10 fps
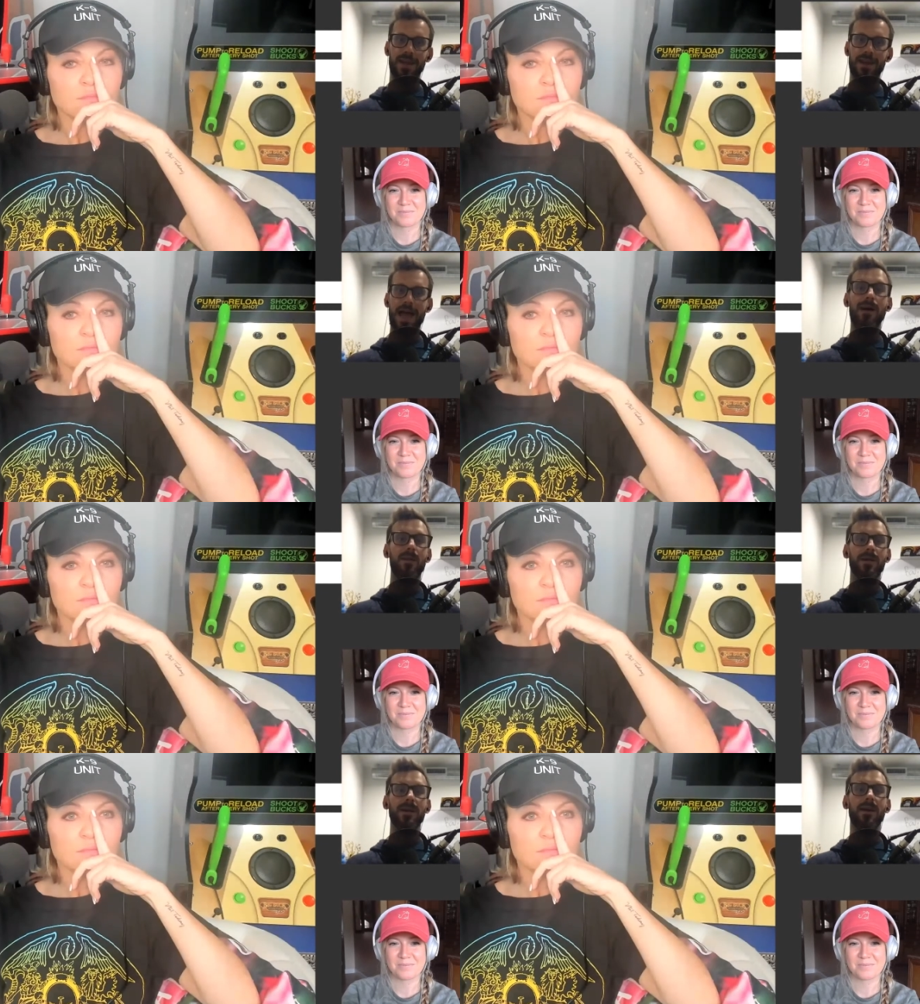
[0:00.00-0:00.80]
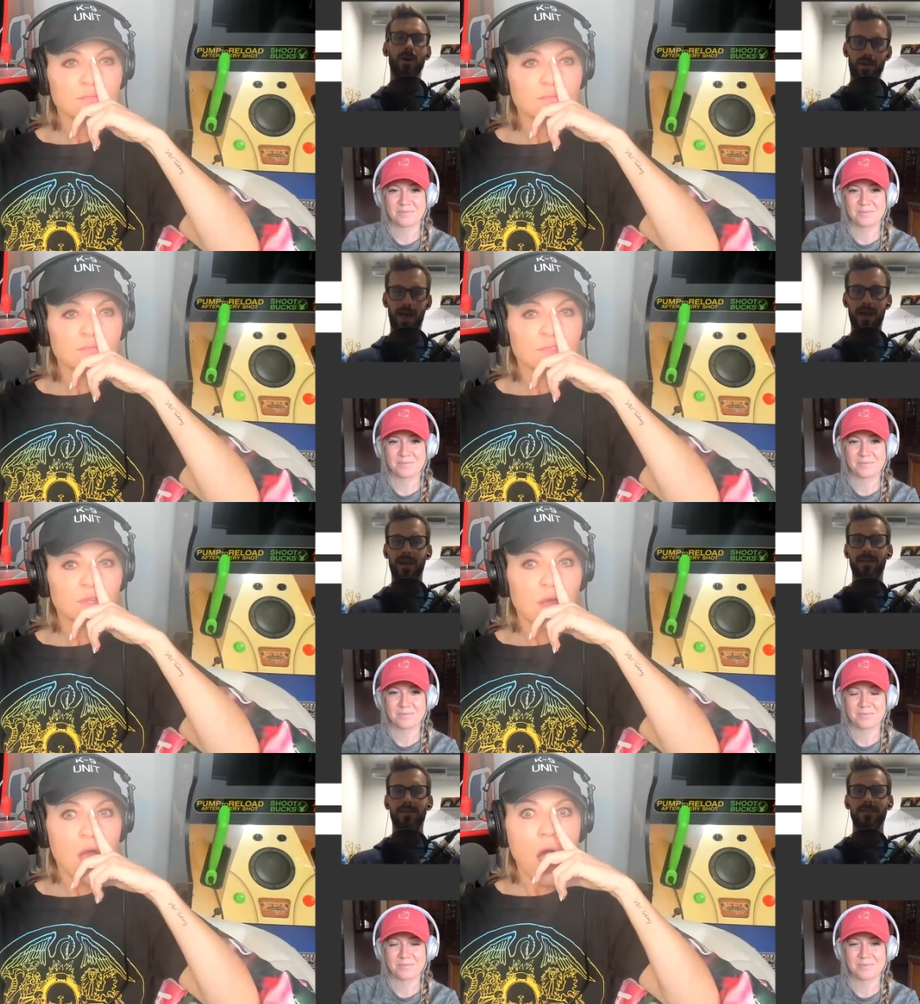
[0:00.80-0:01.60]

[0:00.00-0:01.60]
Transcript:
Speaker 1: and now i'm like okay